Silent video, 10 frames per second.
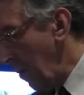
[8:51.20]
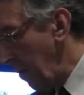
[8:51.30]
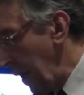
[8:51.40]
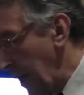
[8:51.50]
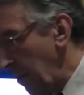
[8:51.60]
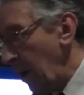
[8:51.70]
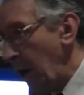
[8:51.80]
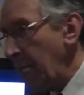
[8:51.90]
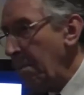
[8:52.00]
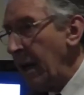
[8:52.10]
we have lent them a lot
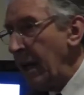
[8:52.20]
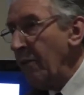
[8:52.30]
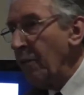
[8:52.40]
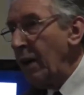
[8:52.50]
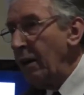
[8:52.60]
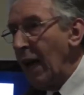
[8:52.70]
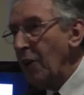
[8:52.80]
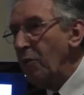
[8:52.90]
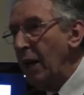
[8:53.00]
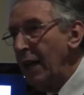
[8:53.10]
of money at very
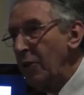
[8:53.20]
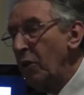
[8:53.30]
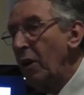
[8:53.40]
nice rates.